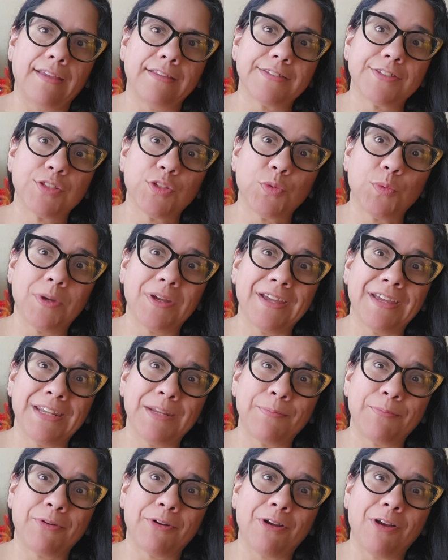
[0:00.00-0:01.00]
So, what kind
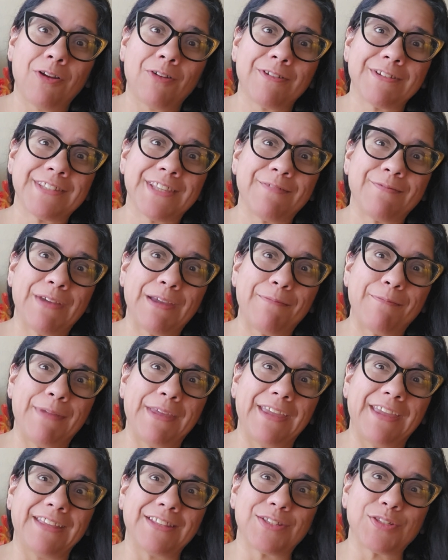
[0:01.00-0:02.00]
of progress have I
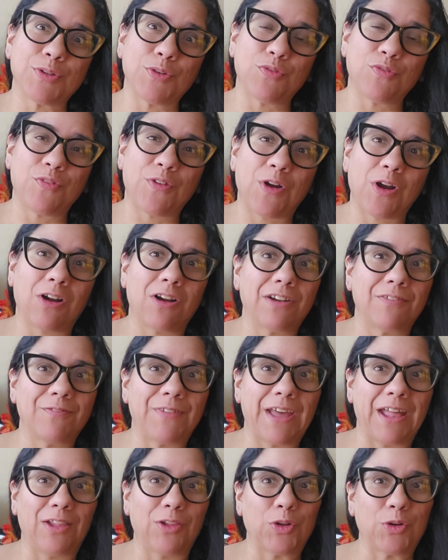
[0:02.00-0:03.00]
made so far on
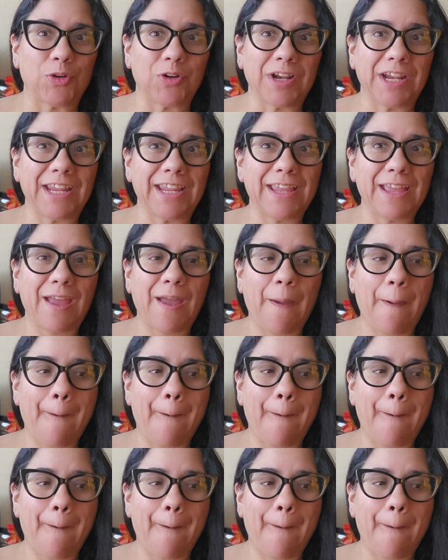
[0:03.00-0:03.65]
Valkyrie?